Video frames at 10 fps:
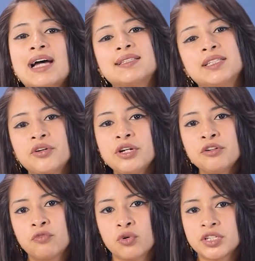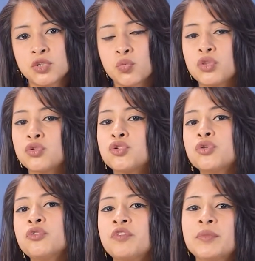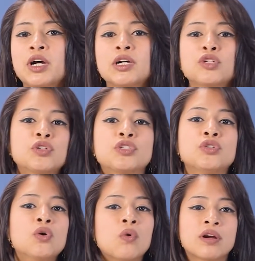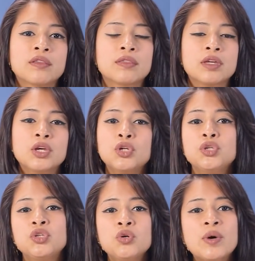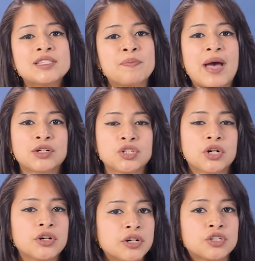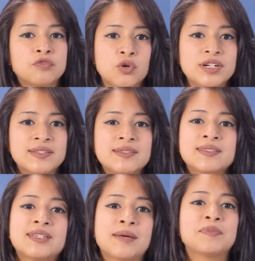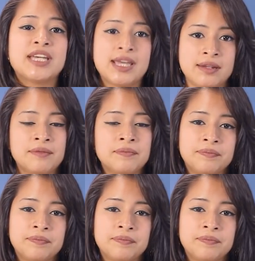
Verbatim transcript: As Syrian forces withdrew from the country's north, U S-backed Kurdish forces stepped in.